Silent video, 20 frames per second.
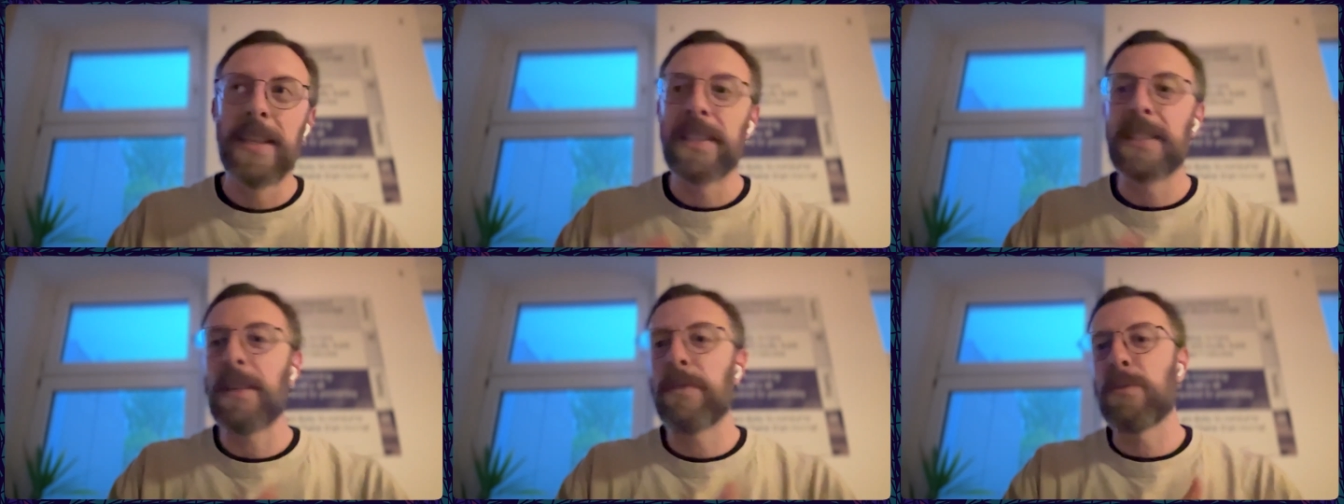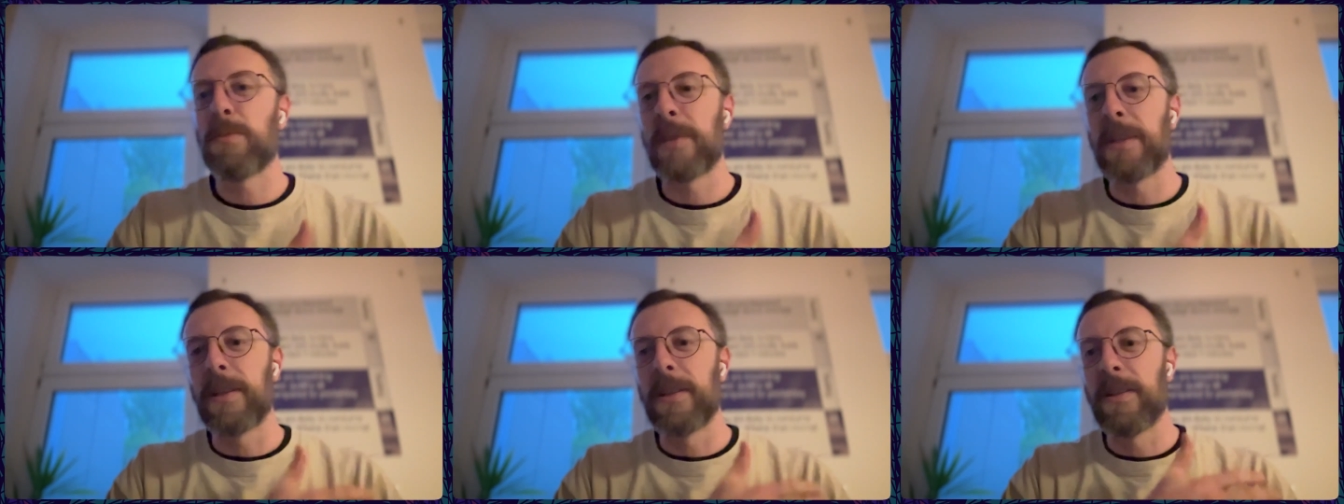this
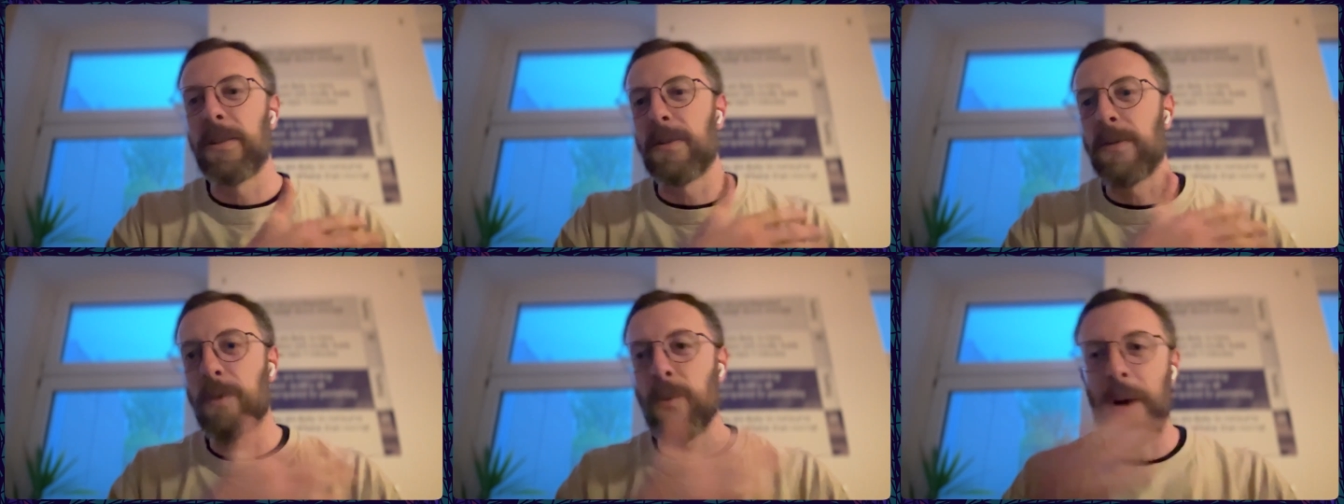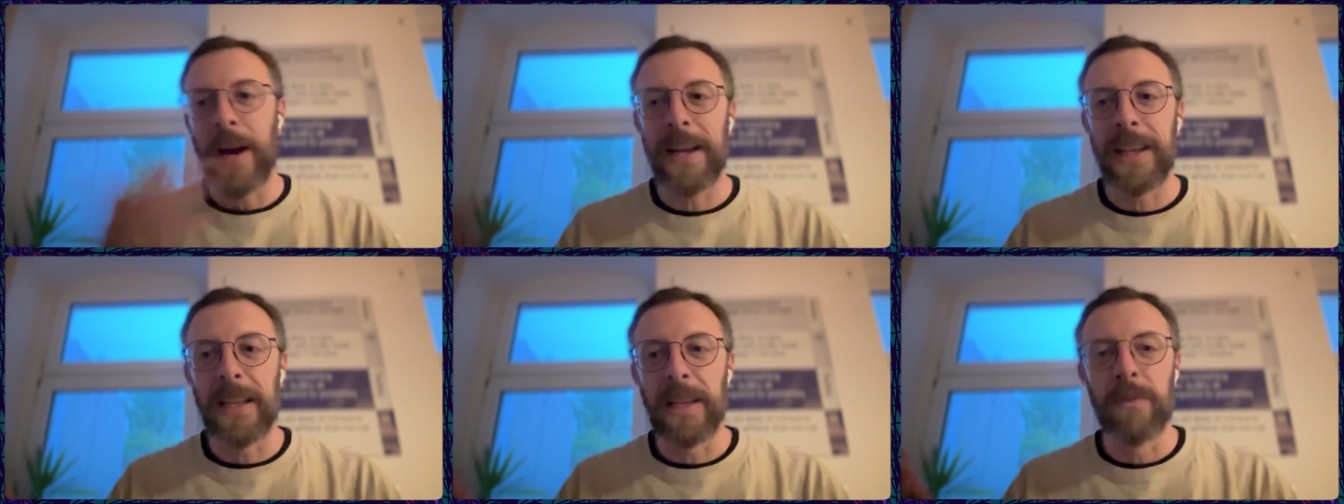stuff's been
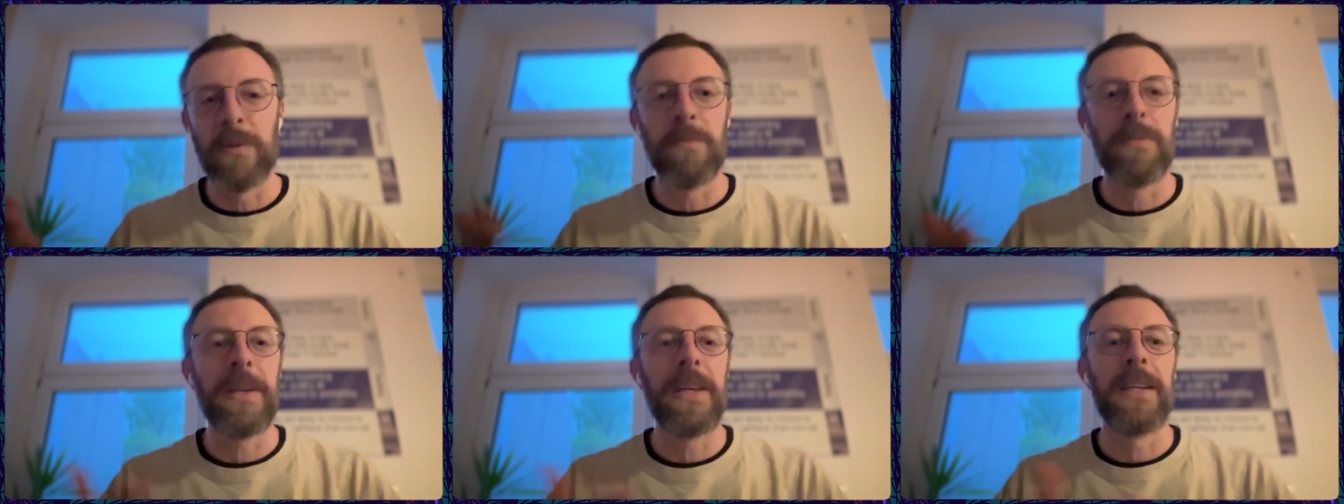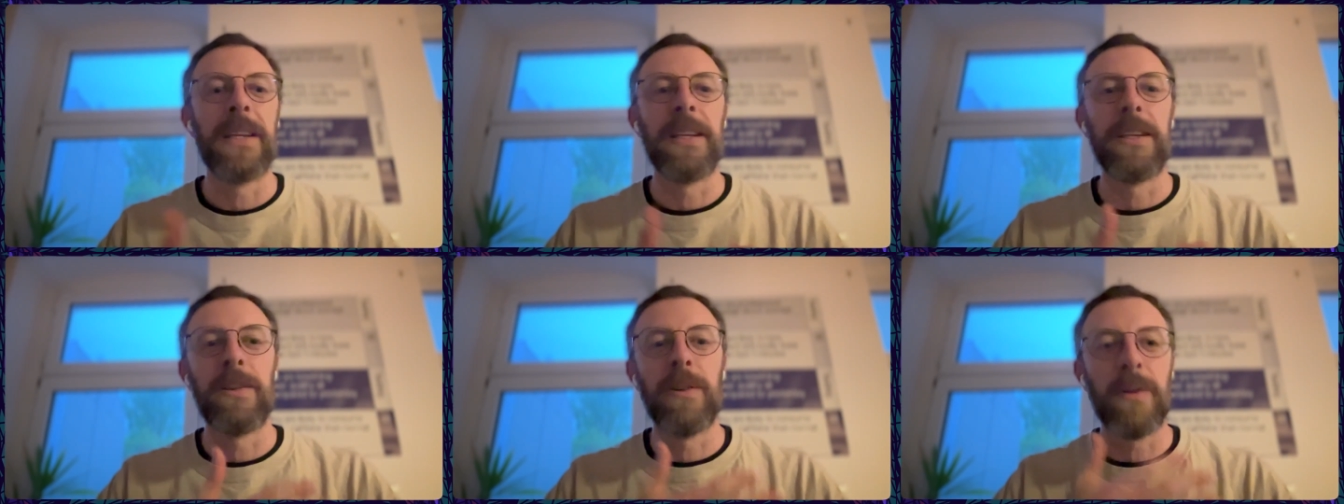widely repeated.